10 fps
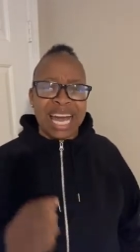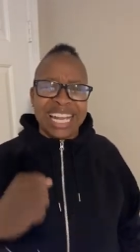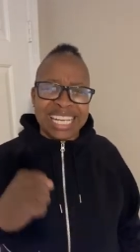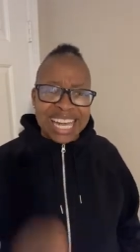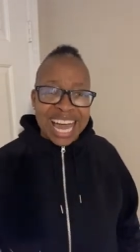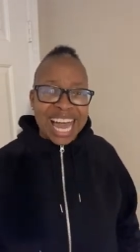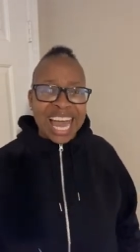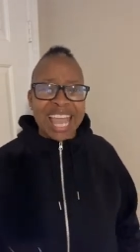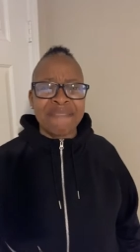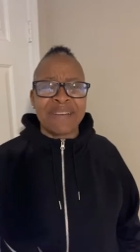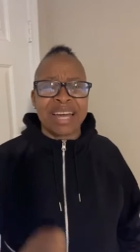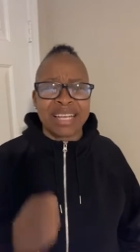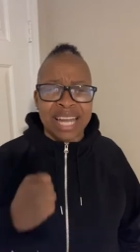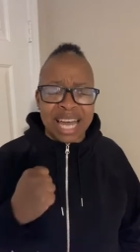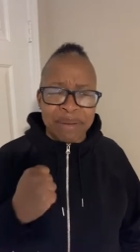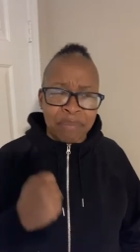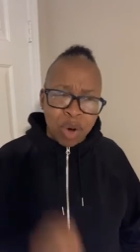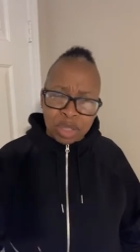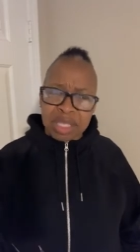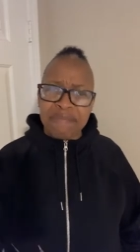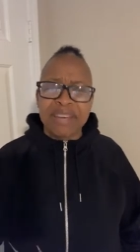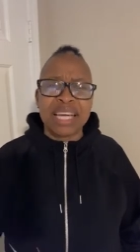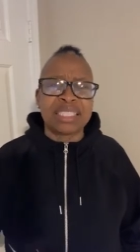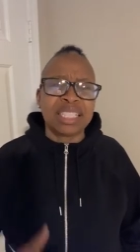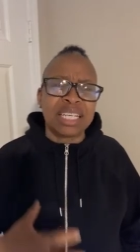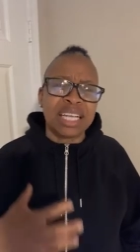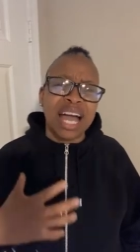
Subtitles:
alive and motivated